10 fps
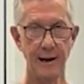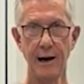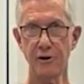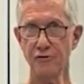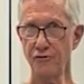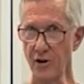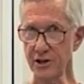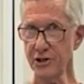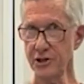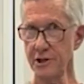are
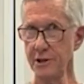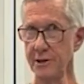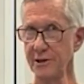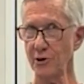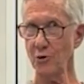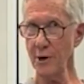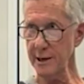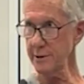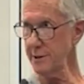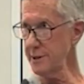functioning
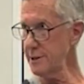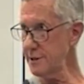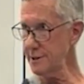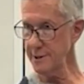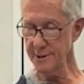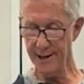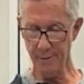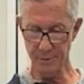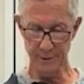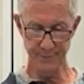correctly in this
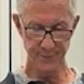example.